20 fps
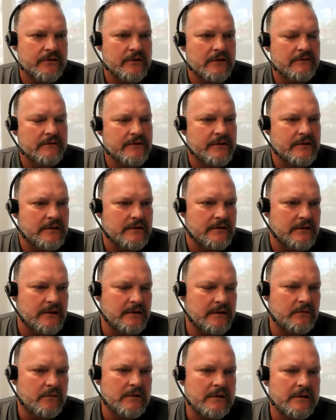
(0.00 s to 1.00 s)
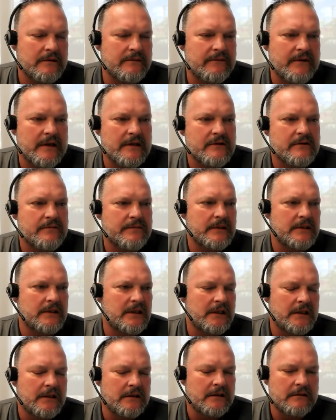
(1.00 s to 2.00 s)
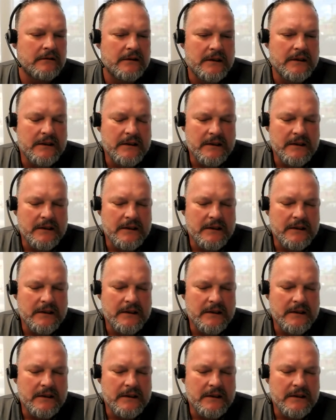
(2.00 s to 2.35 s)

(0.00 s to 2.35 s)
services and inward investment in